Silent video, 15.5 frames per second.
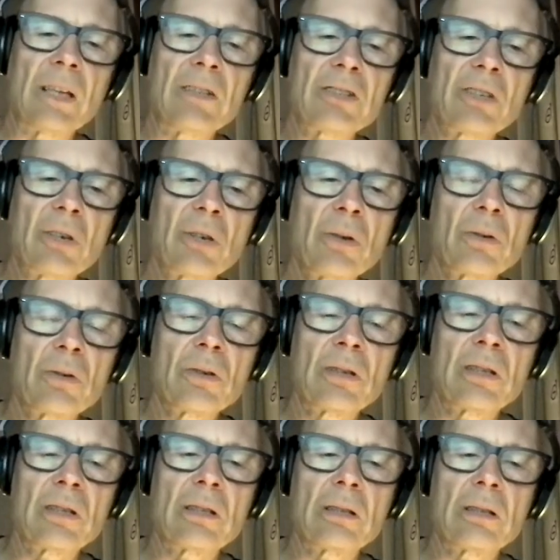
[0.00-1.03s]
so
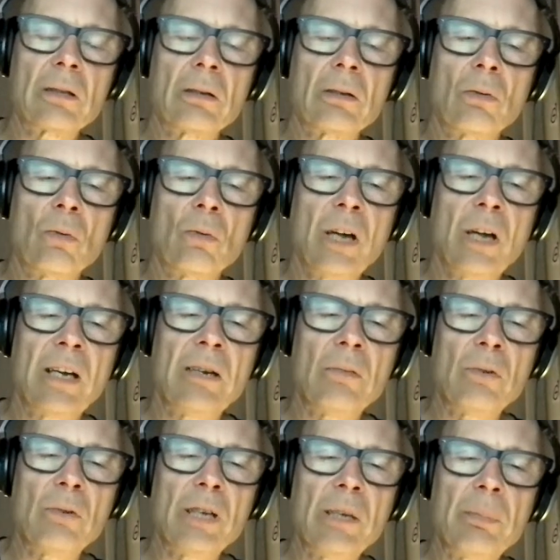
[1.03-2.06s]

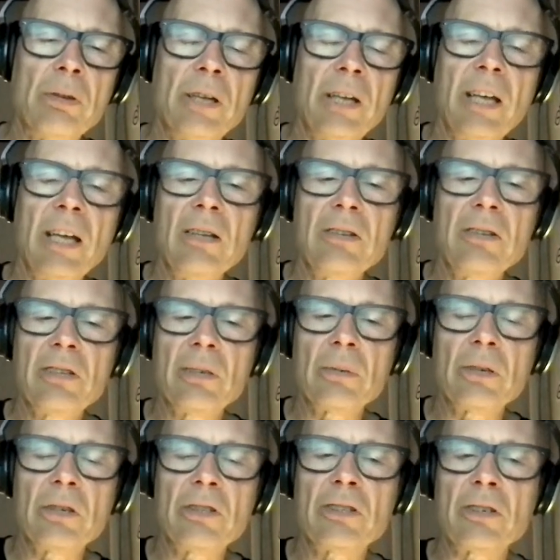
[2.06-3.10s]
when we planned the
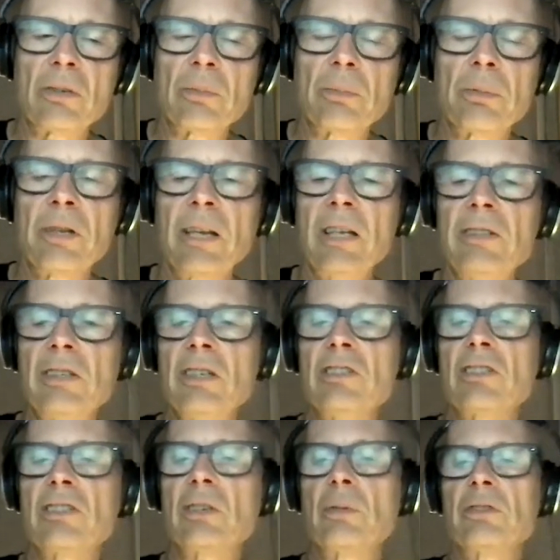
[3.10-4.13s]
original
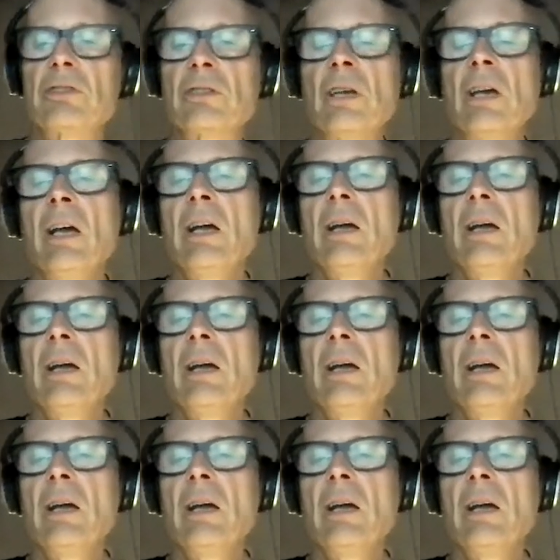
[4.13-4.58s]
plantings, it was